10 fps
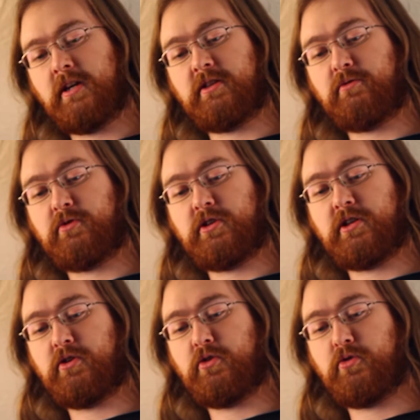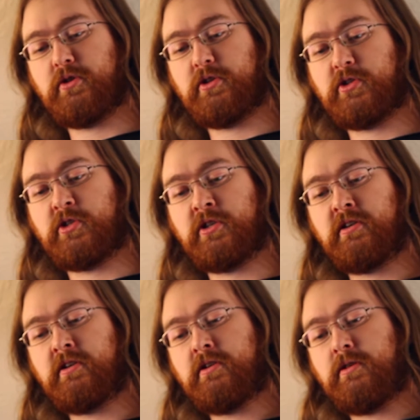And then we'll see who is
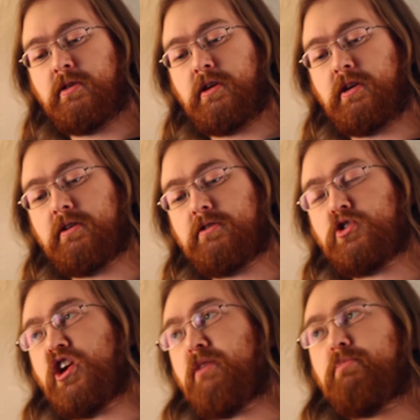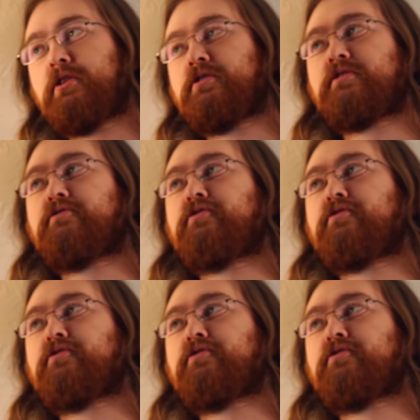the champion of